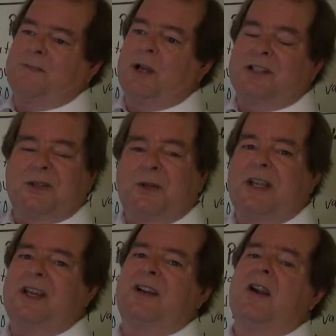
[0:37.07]
months to a
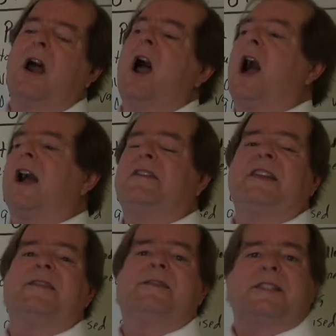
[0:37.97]
year. I've
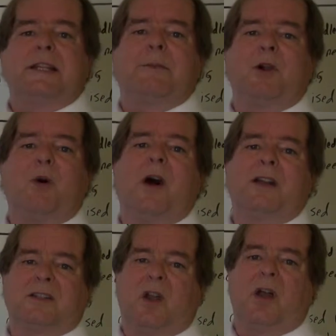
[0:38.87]
even seen them go
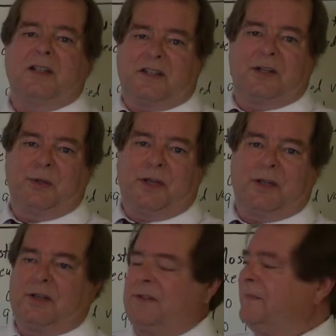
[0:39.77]
on as long as 2
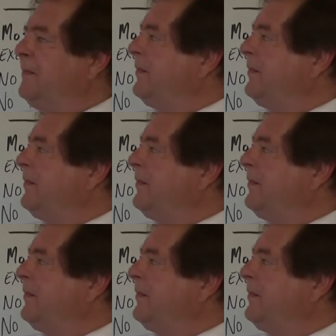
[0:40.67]
years.